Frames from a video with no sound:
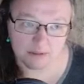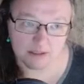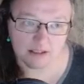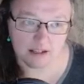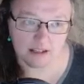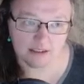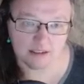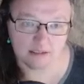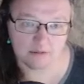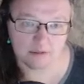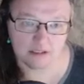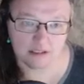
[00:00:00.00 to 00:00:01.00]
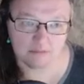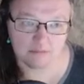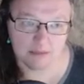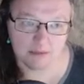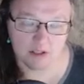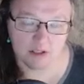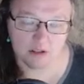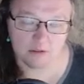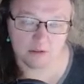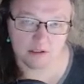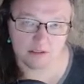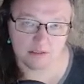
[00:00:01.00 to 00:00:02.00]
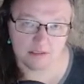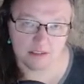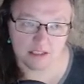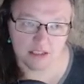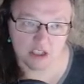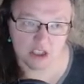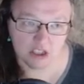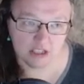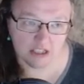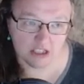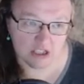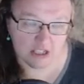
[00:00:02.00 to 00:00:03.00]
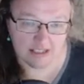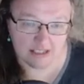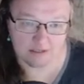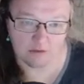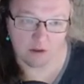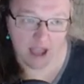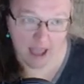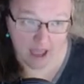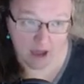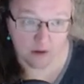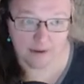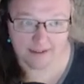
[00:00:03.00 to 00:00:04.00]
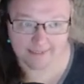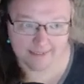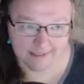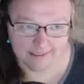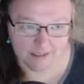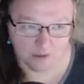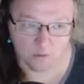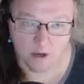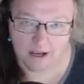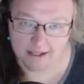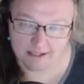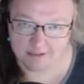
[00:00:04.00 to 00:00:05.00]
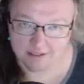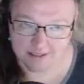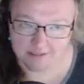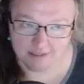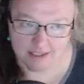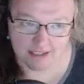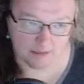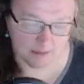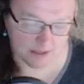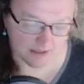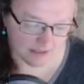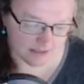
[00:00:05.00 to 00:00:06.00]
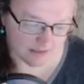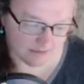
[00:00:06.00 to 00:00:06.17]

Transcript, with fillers: I thought really maybe showing you the, the genus of how I got here, why I was even thinking about this.